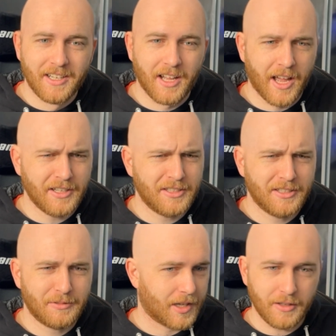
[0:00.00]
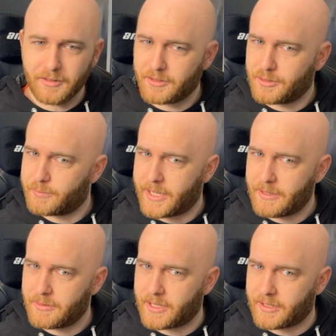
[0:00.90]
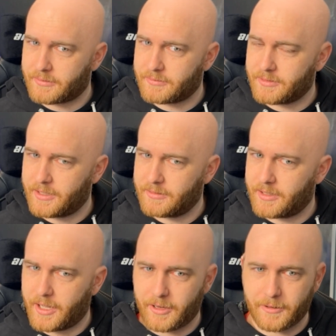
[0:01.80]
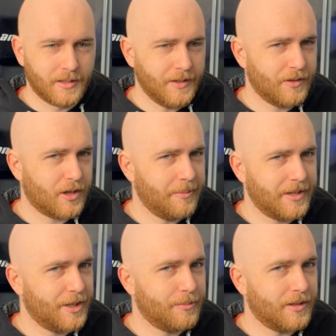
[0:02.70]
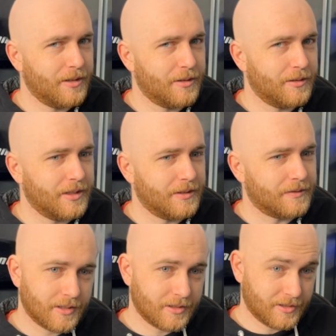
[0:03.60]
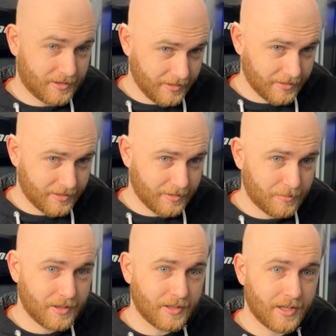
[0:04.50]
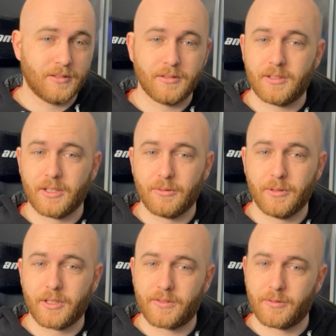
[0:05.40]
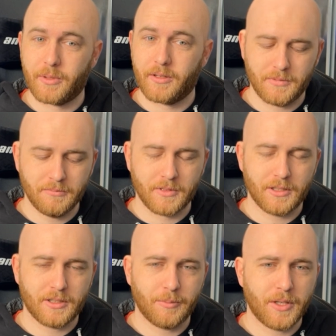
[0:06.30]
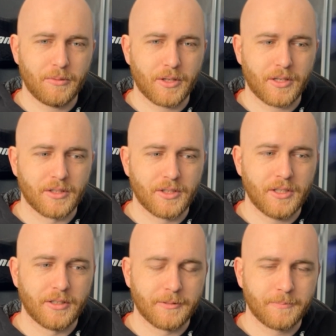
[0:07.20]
I don't look too bad without hair. Leave a comment down below if this is something that you think works for me. It's something worth considering.